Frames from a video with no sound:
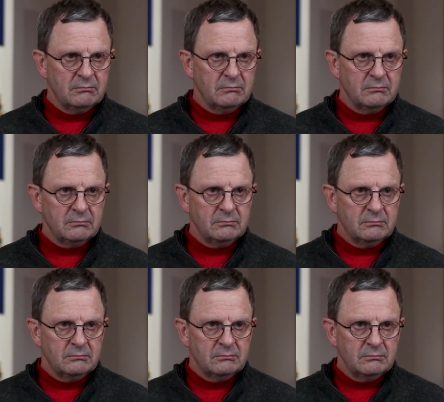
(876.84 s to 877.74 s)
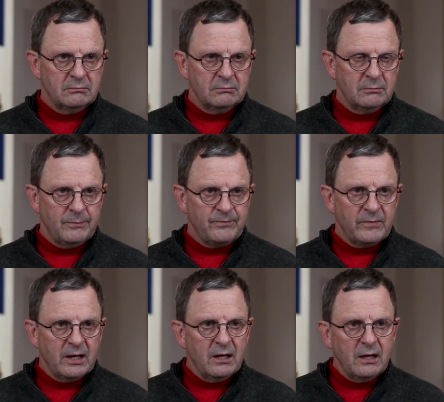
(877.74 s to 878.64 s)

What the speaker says: [no speech]